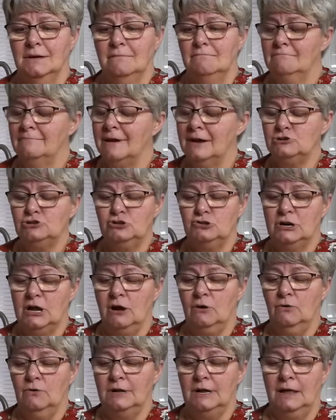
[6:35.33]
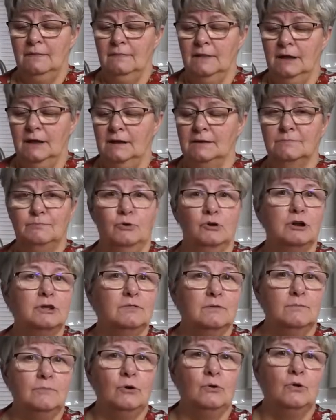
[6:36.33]
measured out and then put it
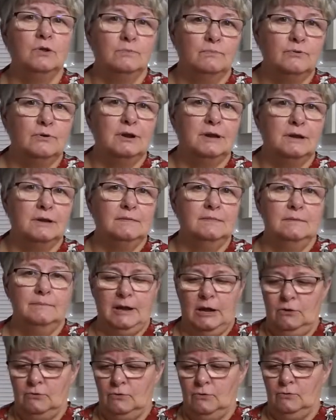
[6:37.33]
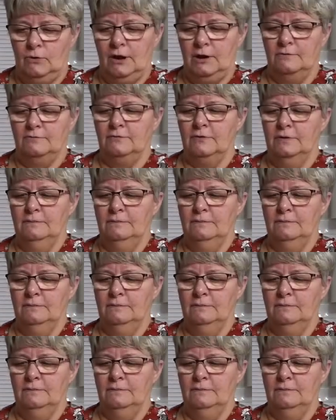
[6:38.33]
in the bowl and put it in the microwave.